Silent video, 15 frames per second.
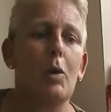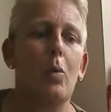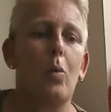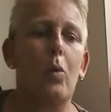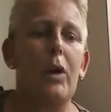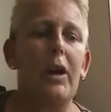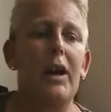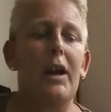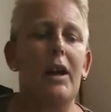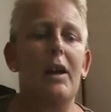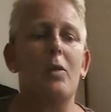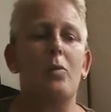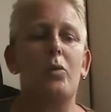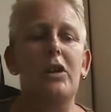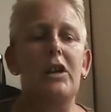
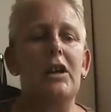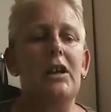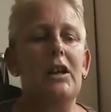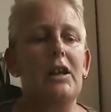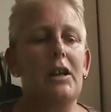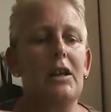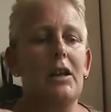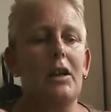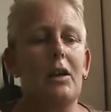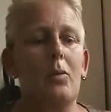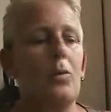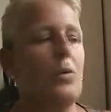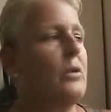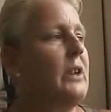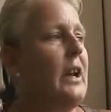when we
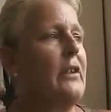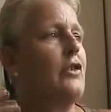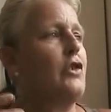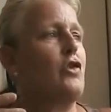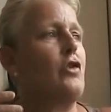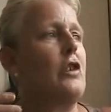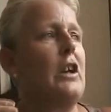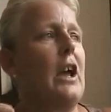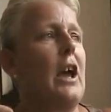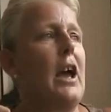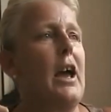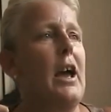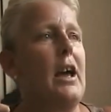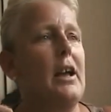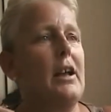walk down the street
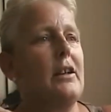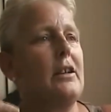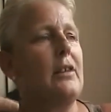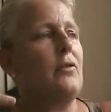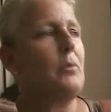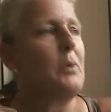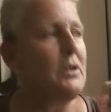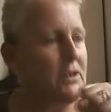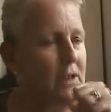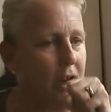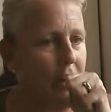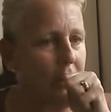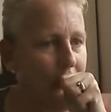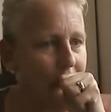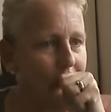and everyone's going